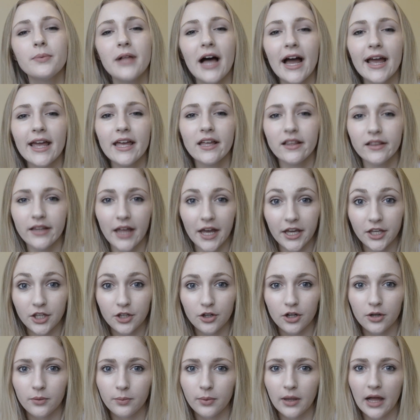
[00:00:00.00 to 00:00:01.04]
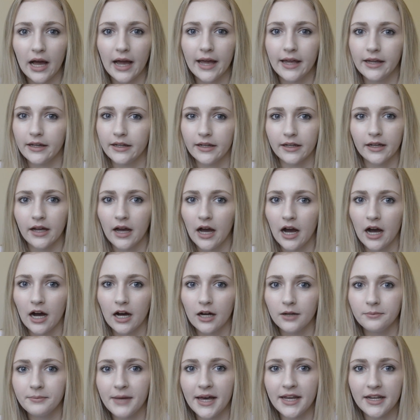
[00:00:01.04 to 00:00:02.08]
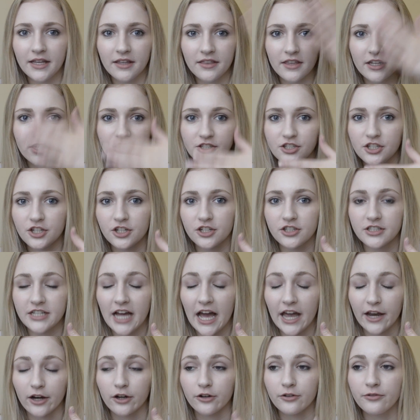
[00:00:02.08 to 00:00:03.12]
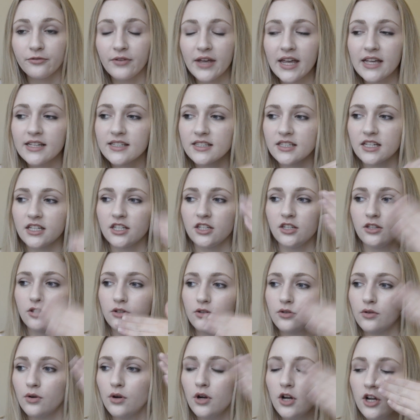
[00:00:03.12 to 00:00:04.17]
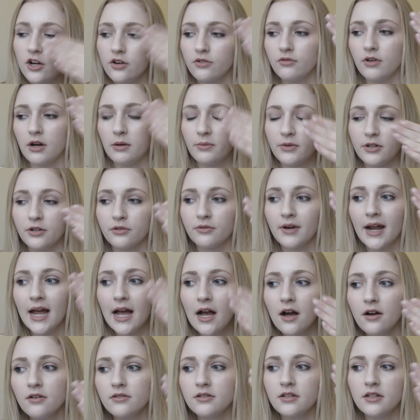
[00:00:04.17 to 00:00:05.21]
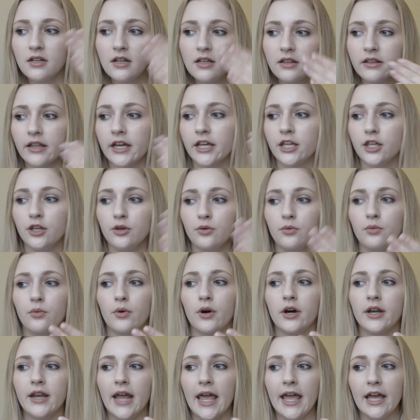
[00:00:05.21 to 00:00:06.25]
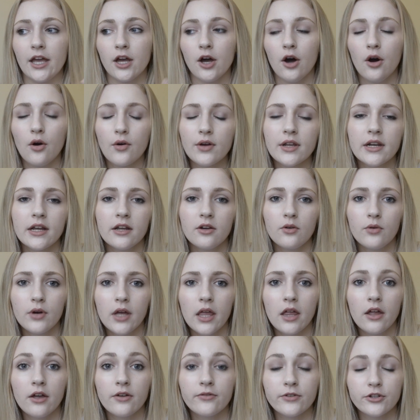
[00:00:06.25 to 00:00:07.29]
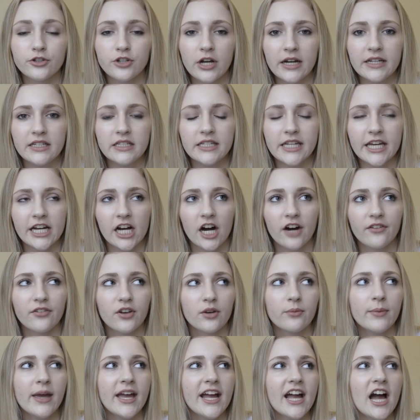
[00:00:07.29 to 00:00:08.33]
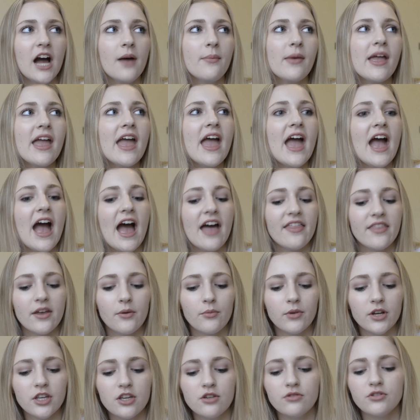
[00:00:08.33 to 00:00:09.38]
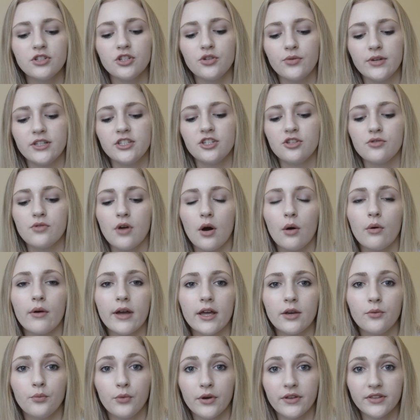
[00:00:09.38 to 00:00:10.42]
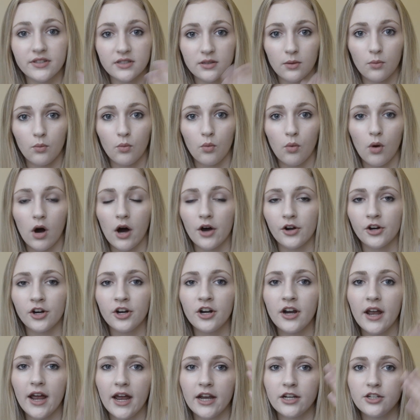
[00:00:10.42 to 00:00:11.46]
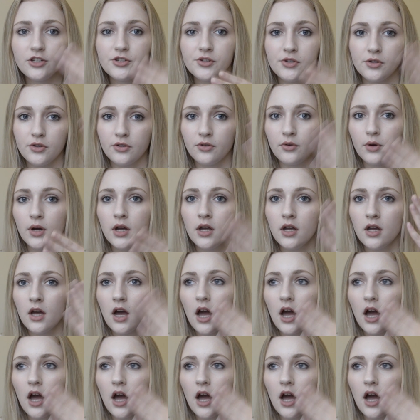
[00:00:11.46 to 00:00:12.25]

apply it like you're applying anything to your entire face, and you rub it around like you would a coconut oil if you're trying to take off your makeup. And then what you do is you go in with some water and you